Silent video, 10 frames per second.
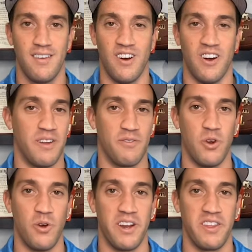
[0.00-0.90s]
All right, if you
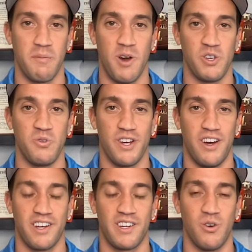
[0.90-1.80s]
know anything about
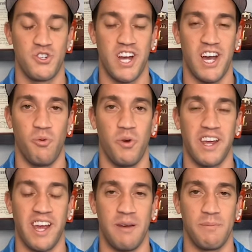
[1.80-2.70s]
Utah head coach Kyle
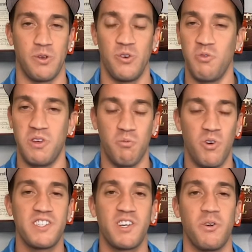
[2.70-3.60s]
Whittingham, you knew he
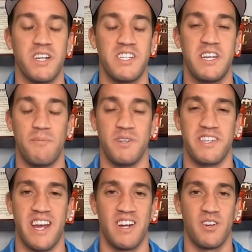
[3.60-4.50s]
wasn't going to tip his
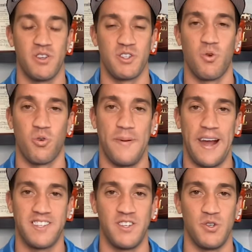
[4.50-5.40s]
hand on his
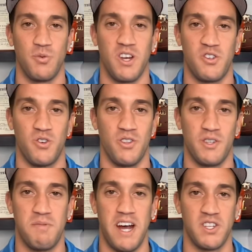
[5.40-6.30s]
quarterback situation
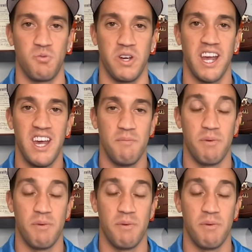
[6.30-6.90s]
this past week.